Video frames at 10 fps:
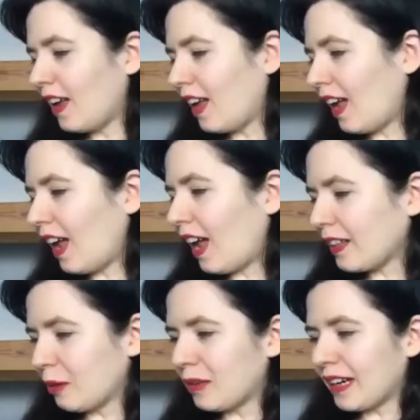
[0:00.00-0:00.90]
I
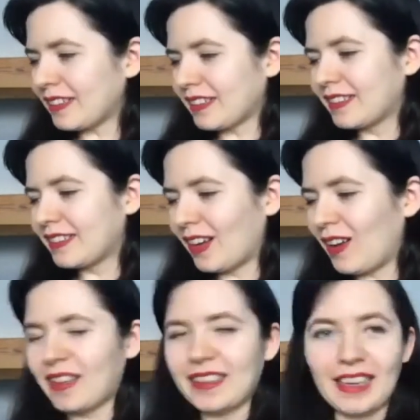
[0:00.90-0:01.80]
thought I'd just
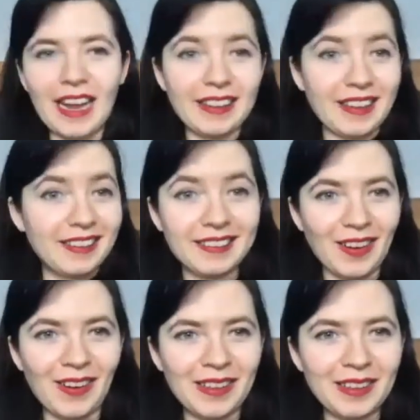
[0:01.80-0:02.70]
start at the
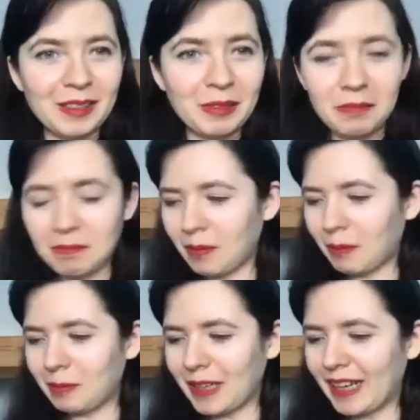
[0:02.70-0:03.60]
start,
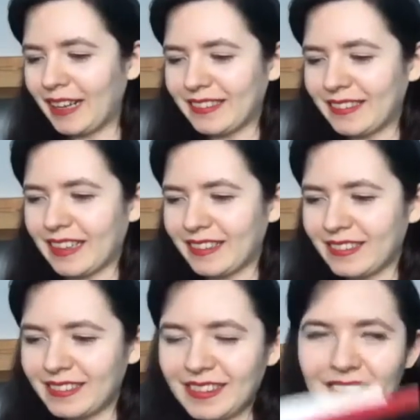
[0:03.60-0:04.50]
probably easiest.